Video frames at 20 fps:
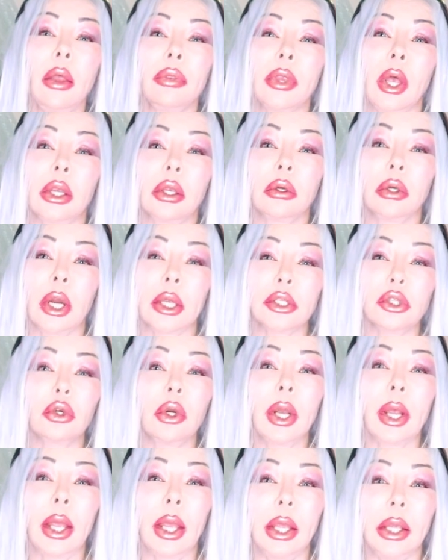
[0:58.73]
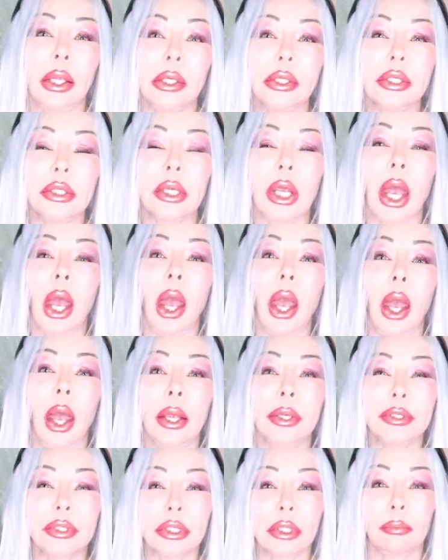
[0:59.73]
than your natural age
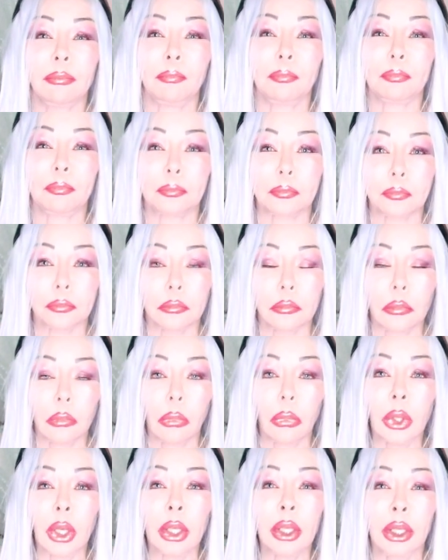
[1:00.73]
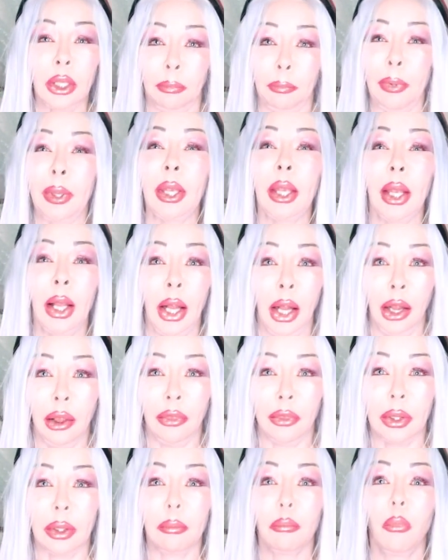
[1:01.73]
and keeping
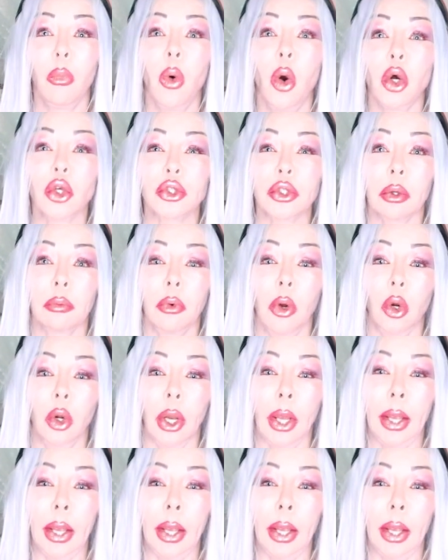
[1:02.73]
healthy, most of all